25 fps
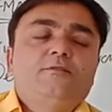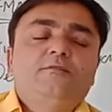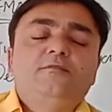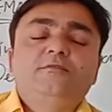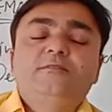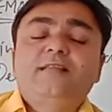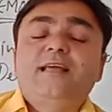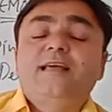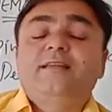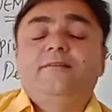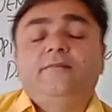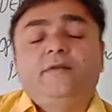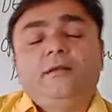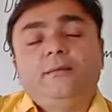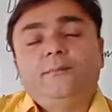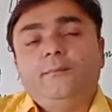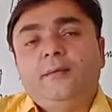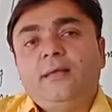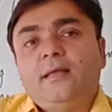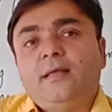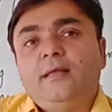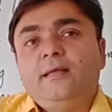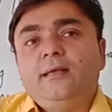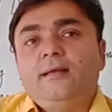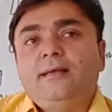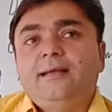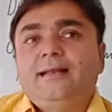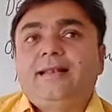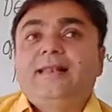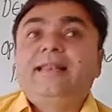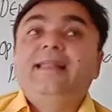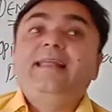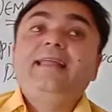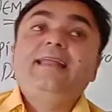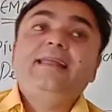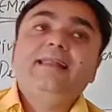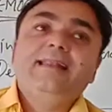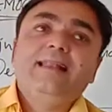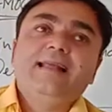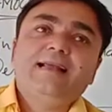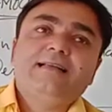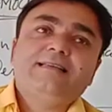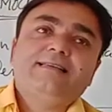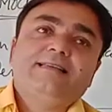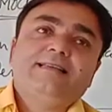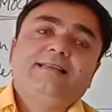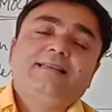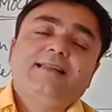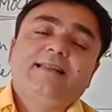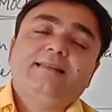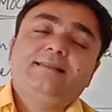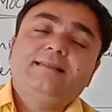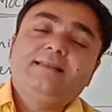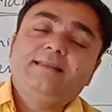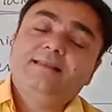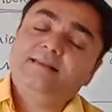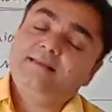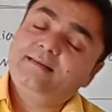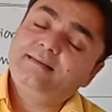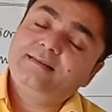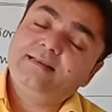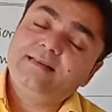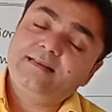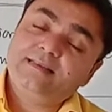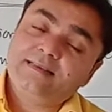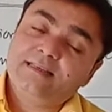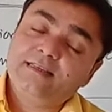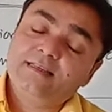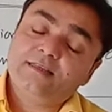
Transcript: So there will be re-election and this